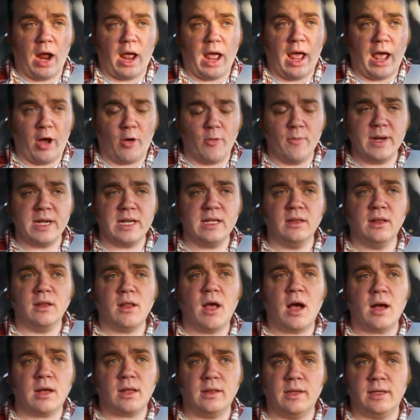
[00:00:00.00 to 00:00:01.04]
how many
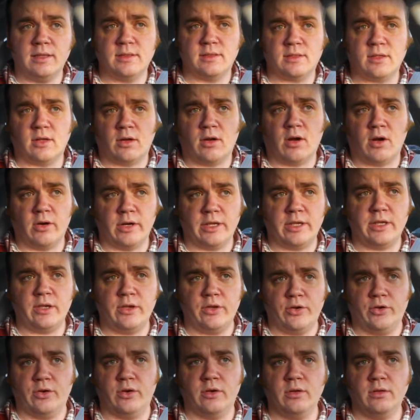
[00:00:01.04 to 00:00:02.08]
Lachlans are
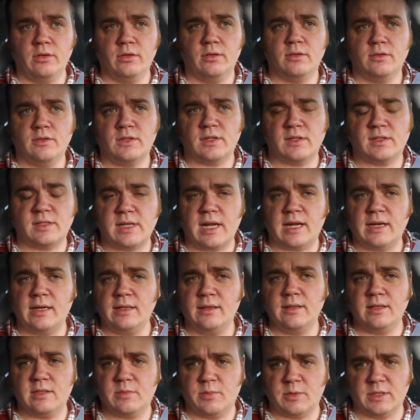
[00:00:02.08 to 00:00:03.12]
here
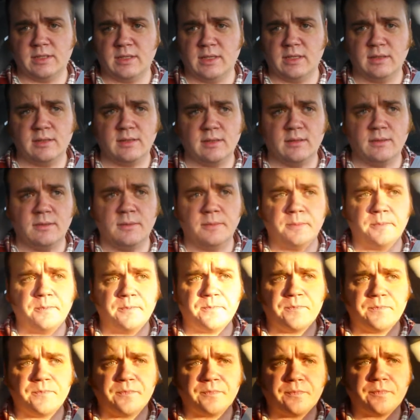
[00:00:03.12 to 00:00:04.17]
sustaining this business,
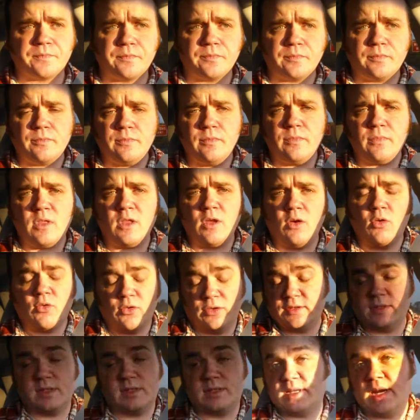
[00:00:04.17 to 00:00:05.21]

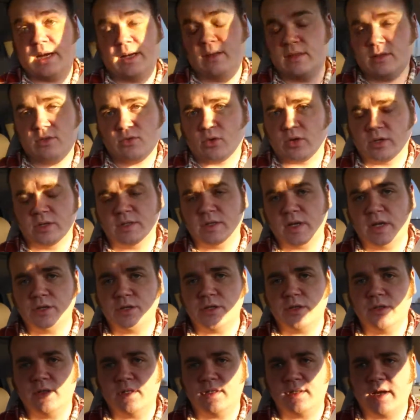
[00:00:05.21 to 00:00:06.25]
or sustaining this
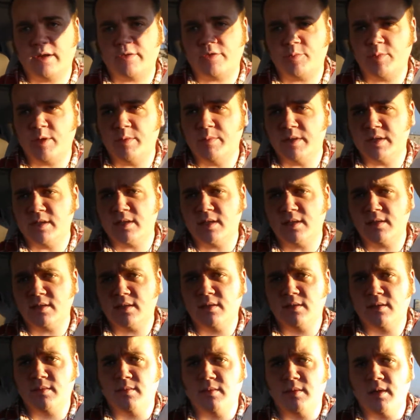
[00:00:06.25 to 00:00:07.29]
organization? It doesn't have to be a business.
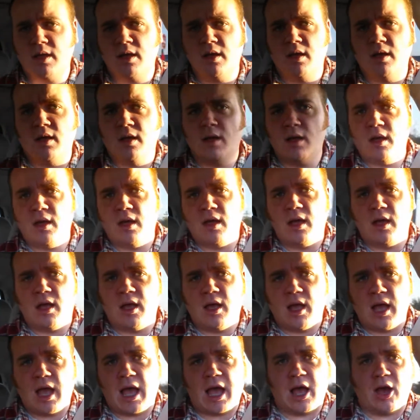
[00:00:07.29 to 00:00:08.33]

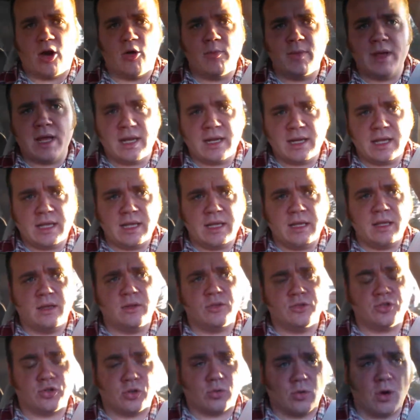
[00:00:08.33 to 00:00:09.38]
How many
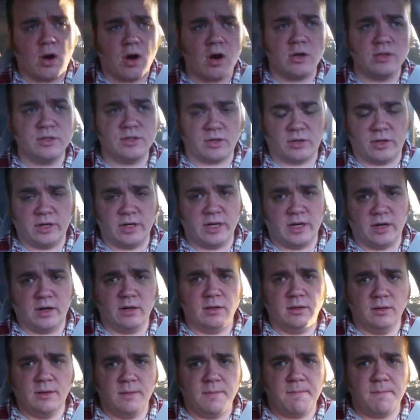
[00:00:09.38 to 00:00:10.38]
Gerards are here?